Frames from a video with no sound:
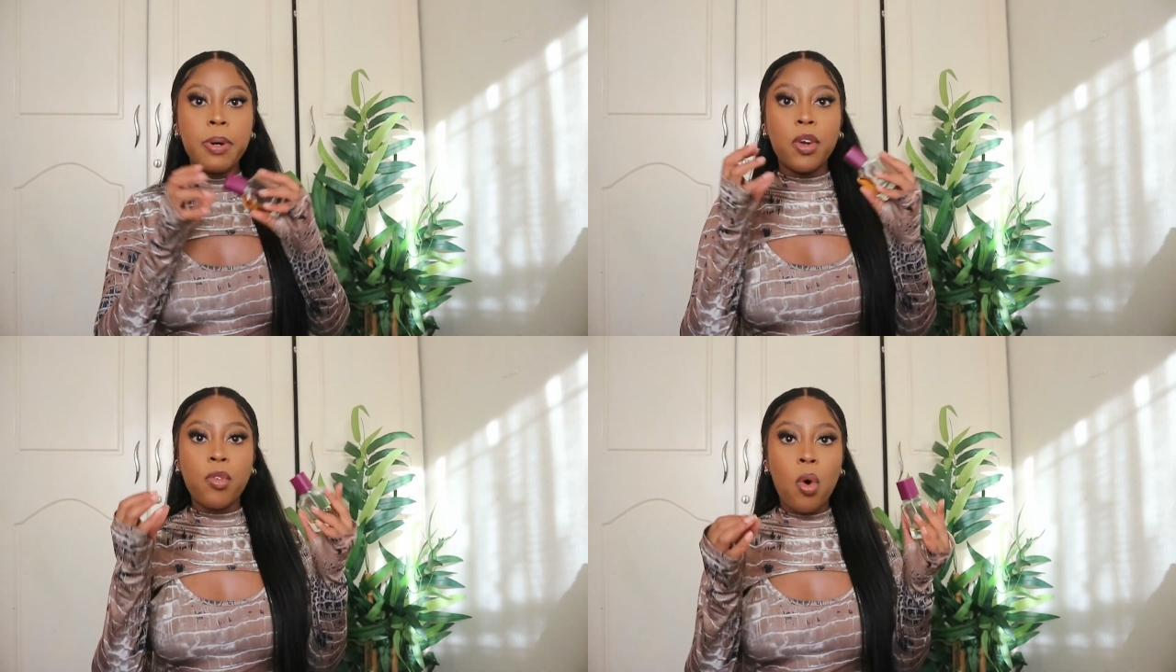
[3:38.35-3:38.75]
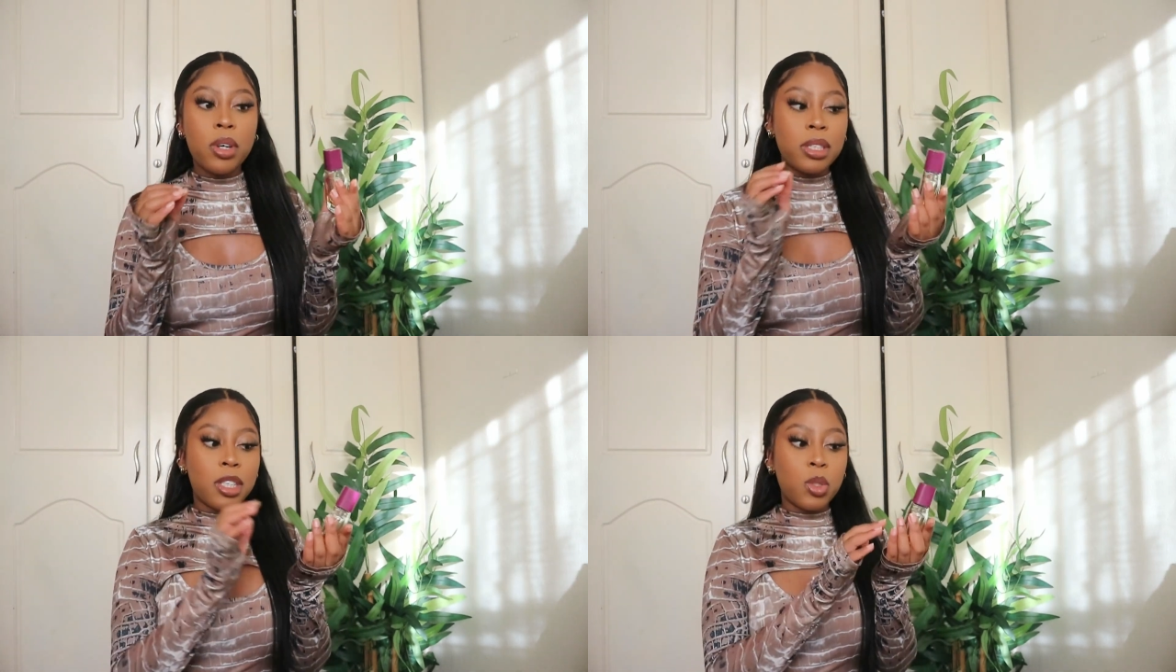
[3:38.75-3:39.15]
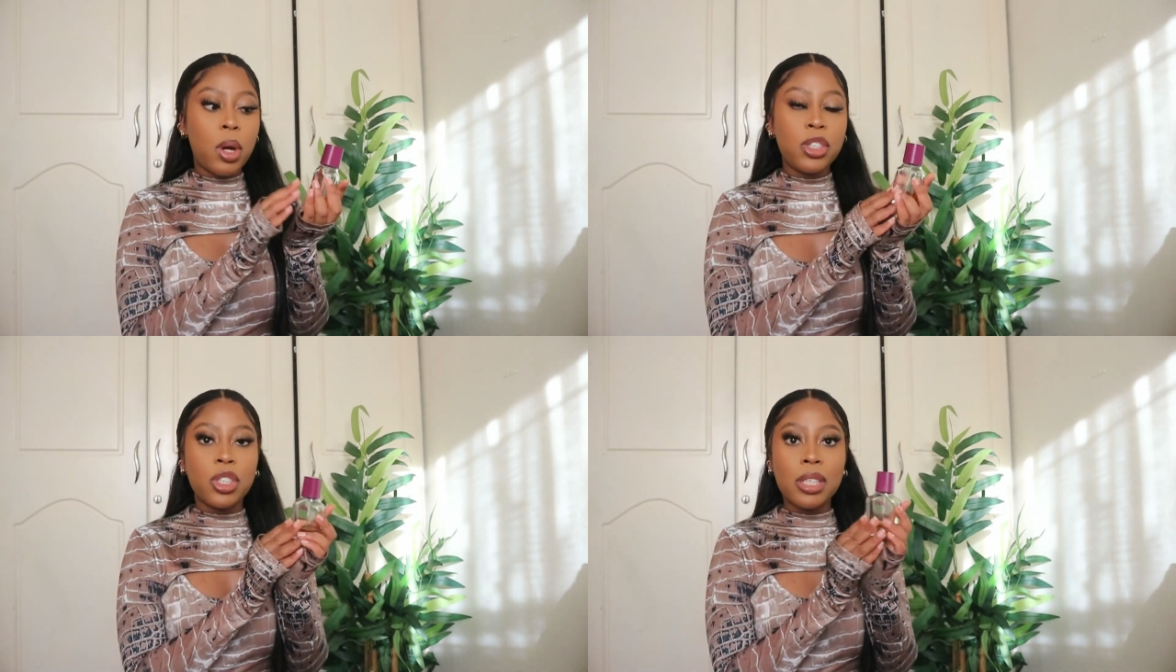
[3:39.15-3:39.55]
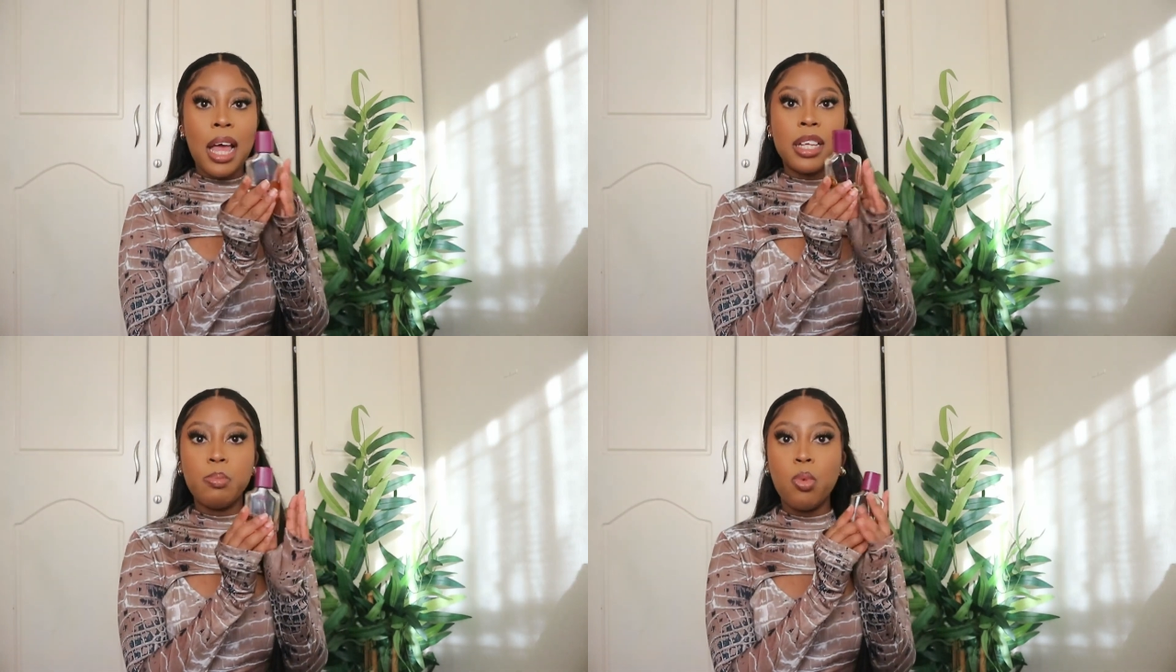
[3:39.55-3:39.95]
But of course this one just
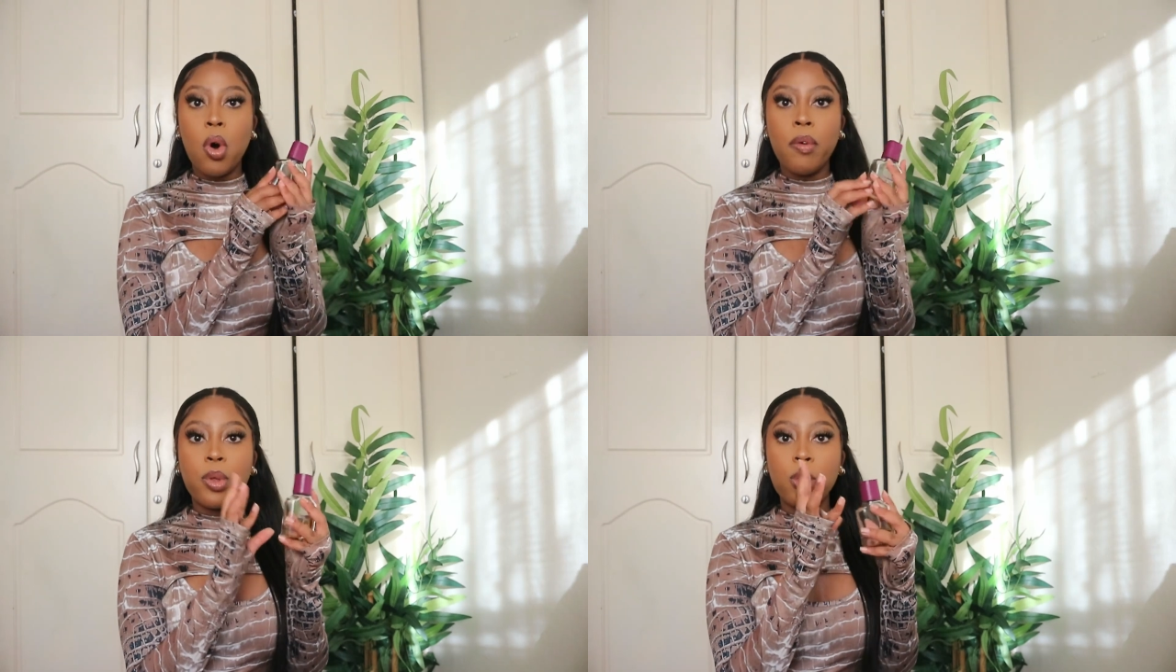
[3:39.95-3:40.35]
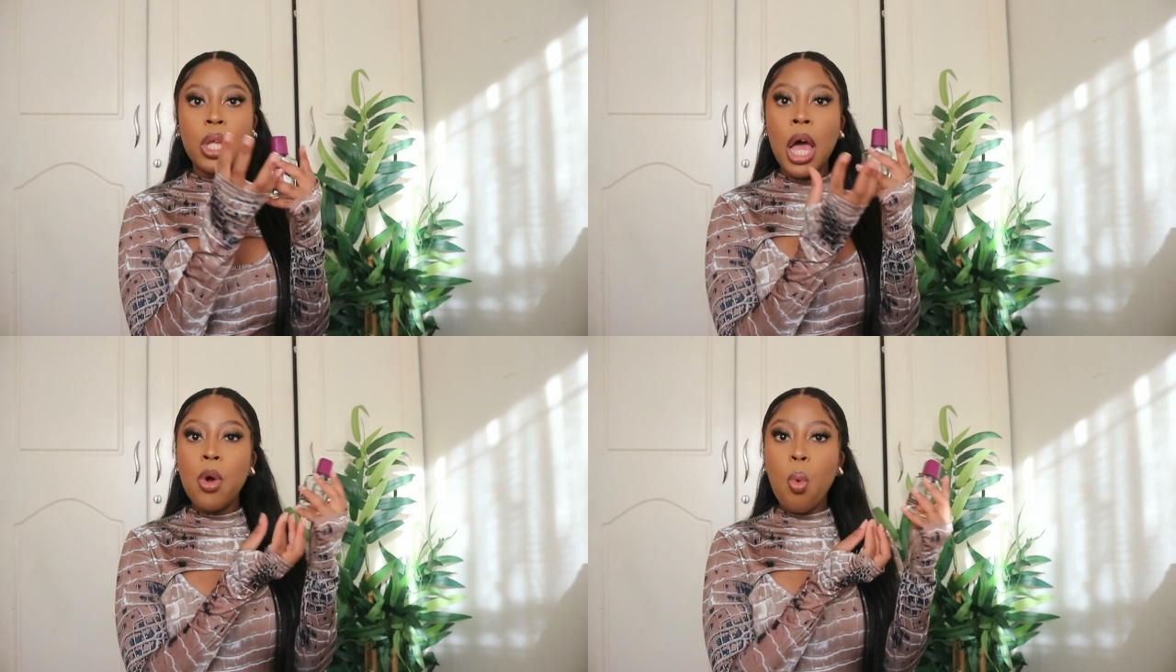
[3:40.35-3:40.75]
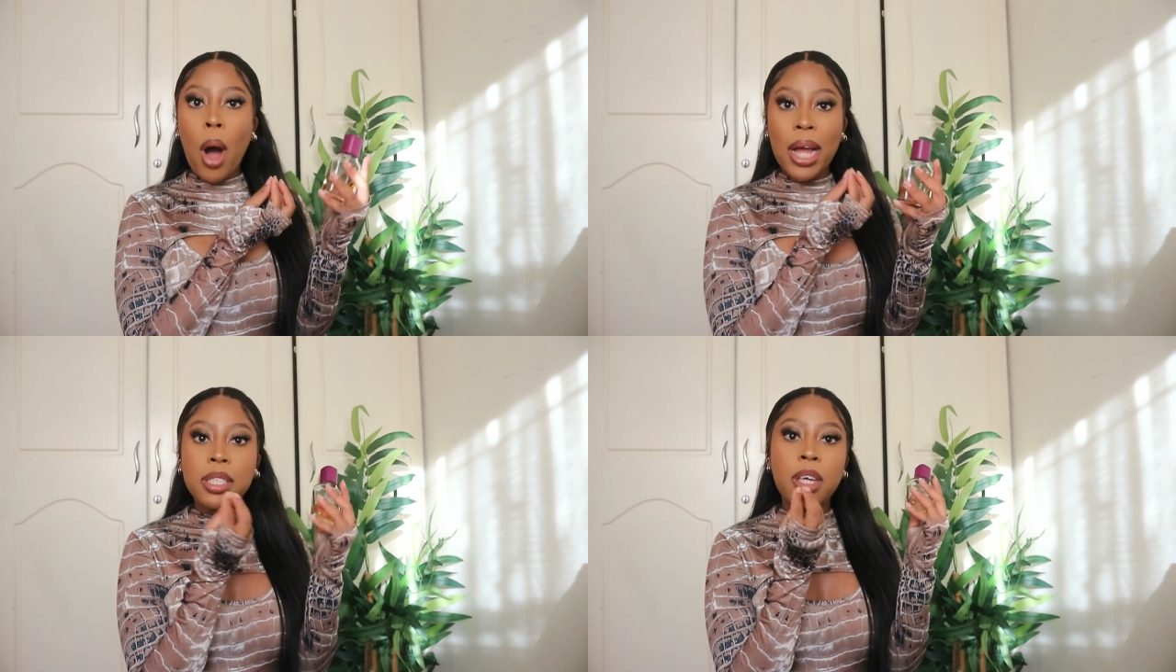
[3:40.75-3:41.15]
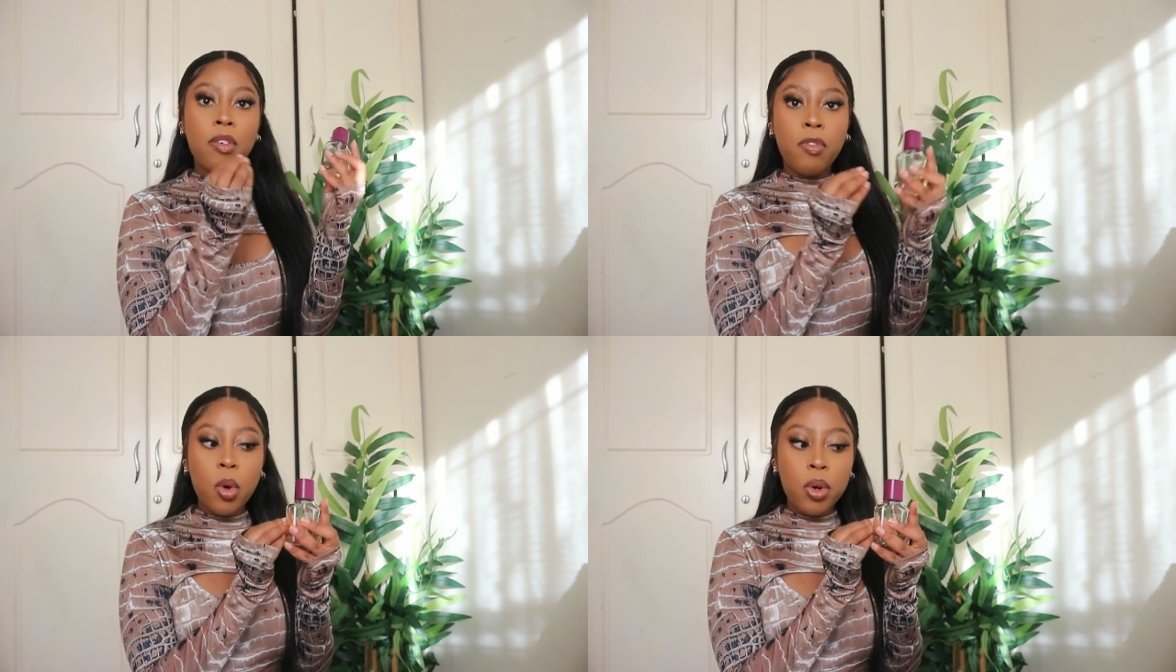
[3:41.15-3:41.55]
has more of those white
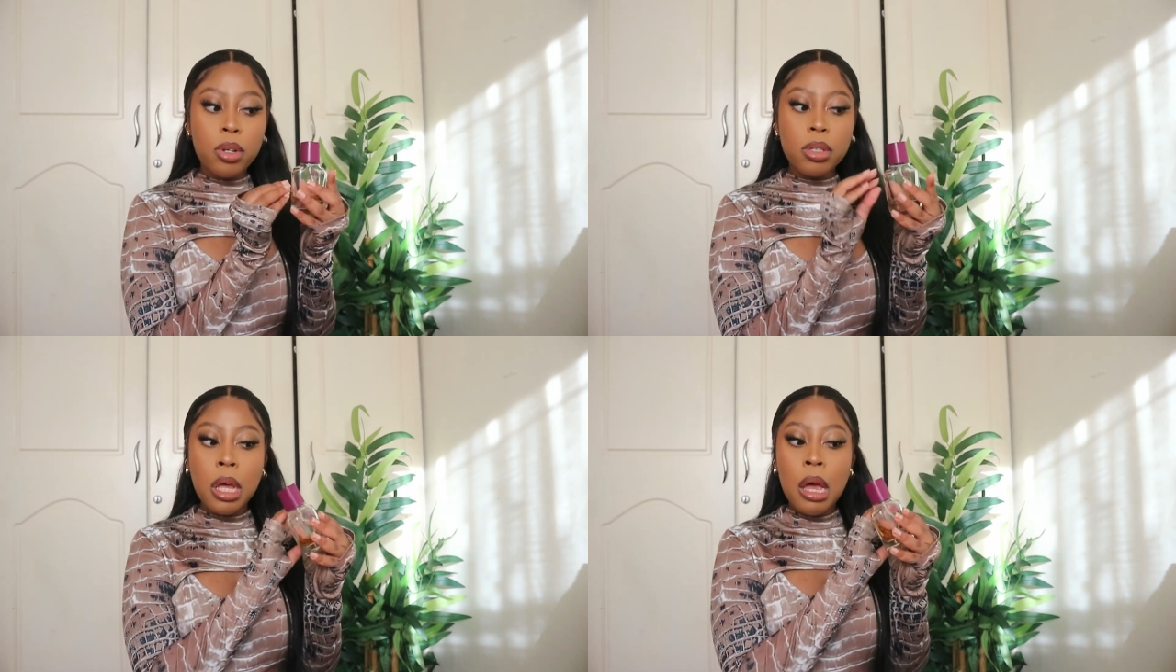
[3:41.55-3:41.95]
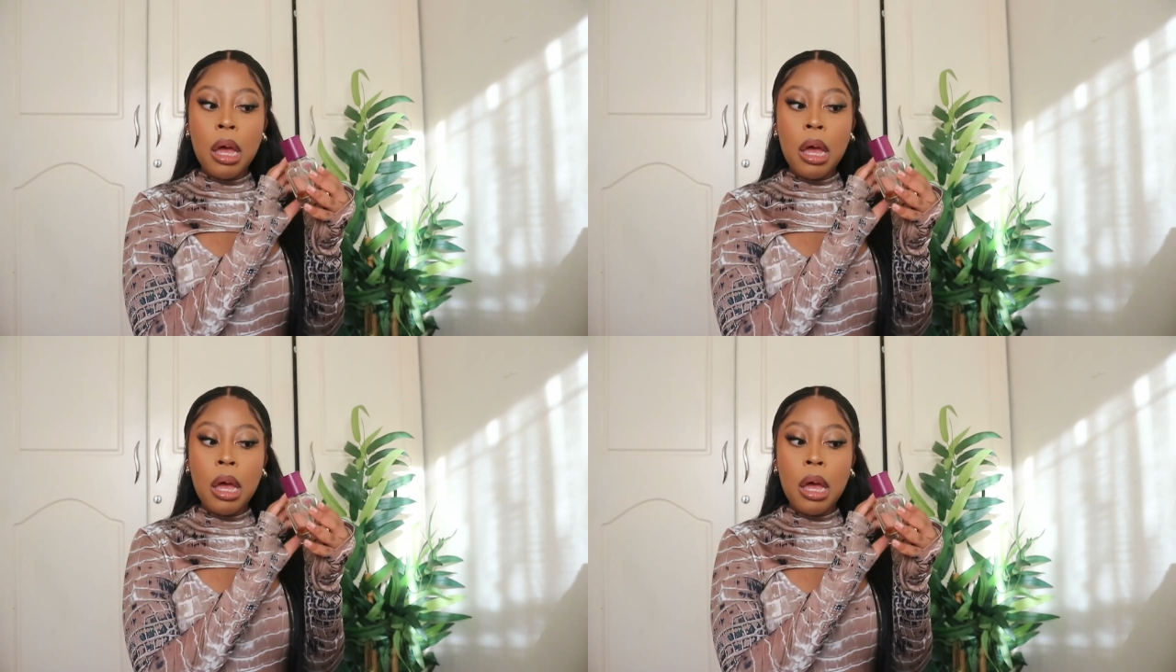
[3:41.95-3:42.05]
florals.